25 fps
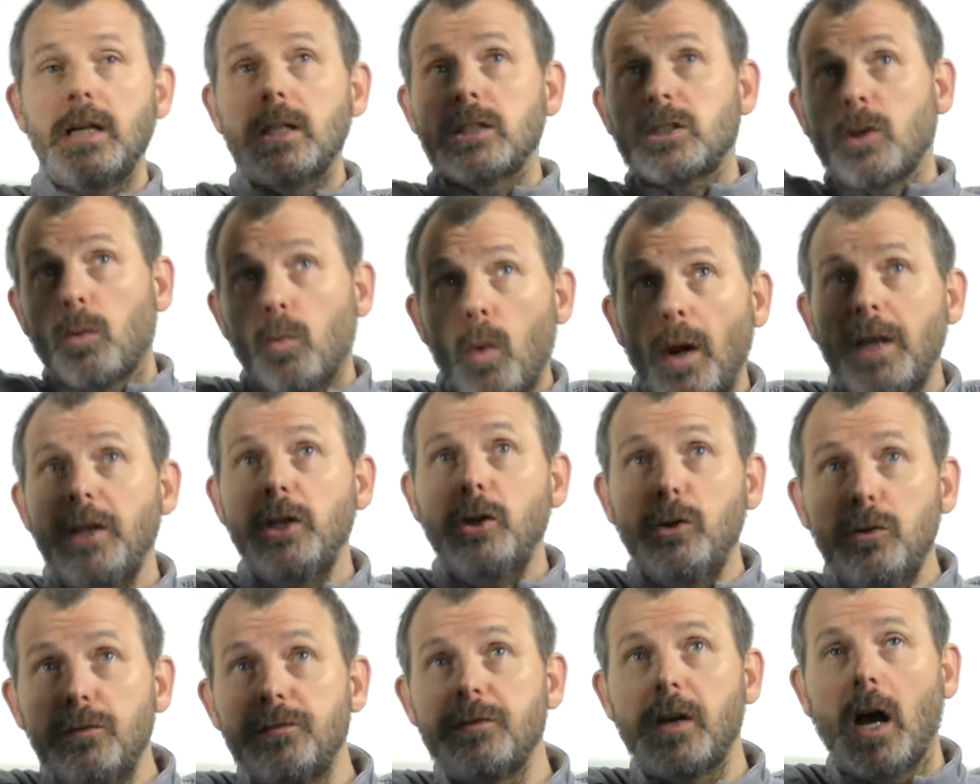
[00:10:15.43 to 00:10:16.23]
So when
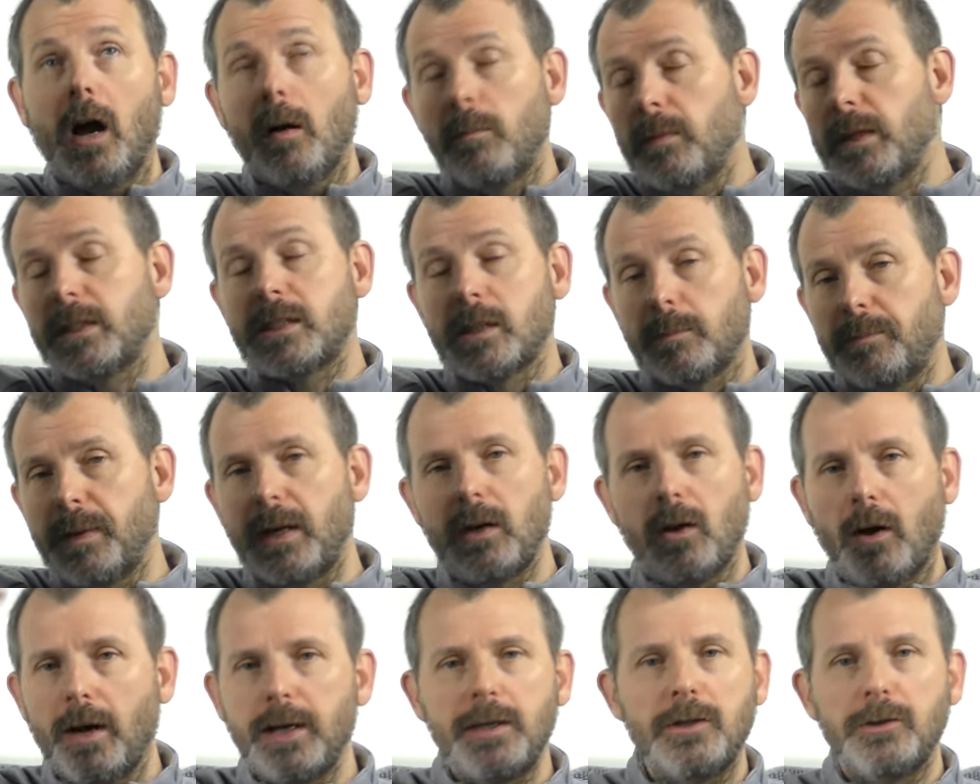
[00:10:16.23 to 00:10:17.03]
you've come, it's a
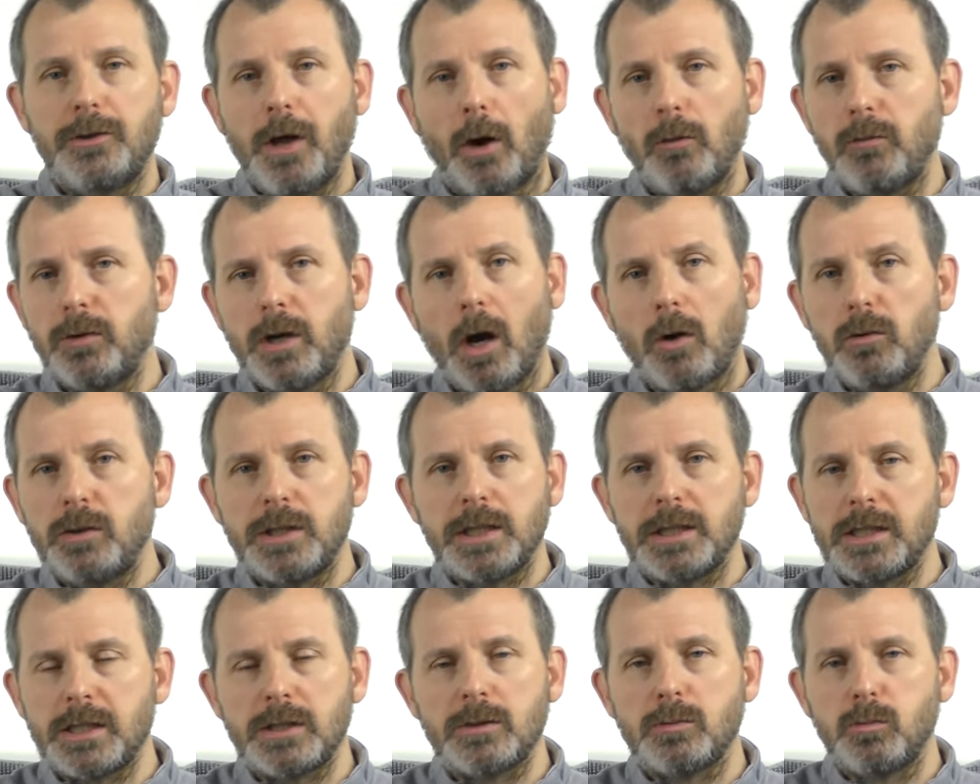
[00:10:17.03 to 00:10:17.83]
bit like you don't
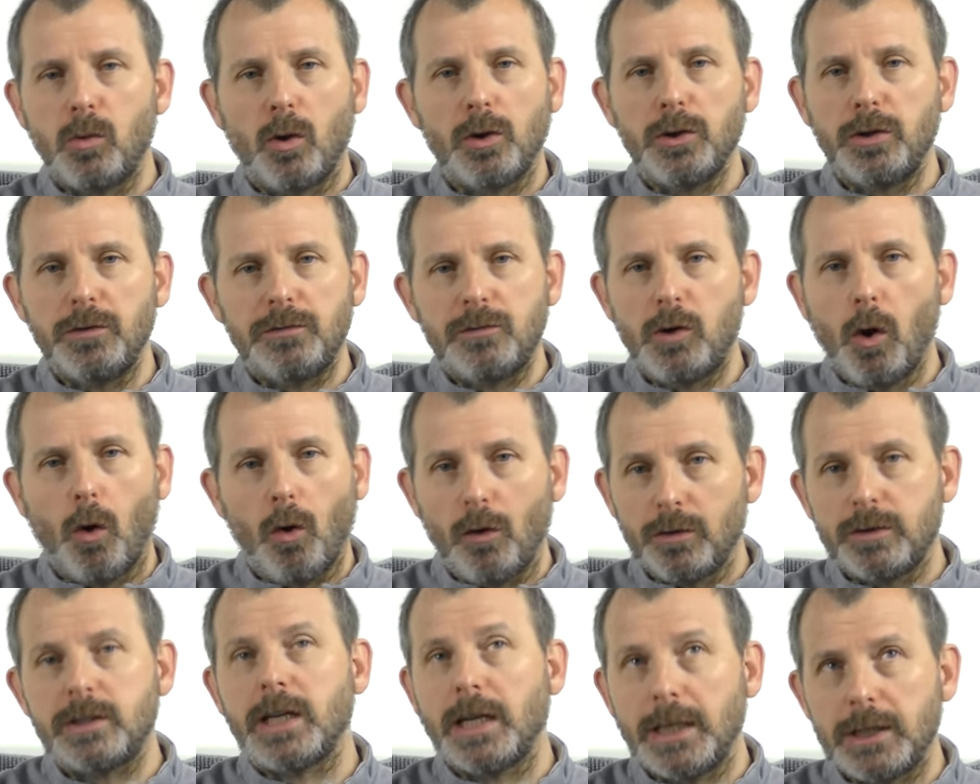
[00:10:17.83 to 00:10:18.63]
notice what you've
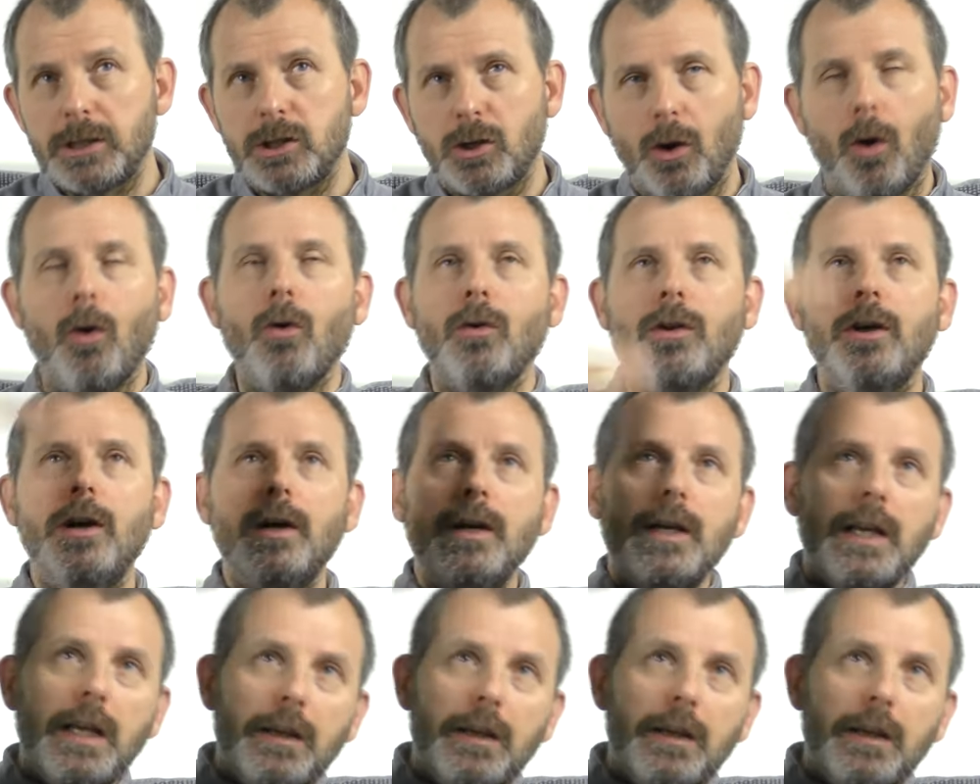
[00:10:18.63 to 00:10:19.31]
got until it's gone.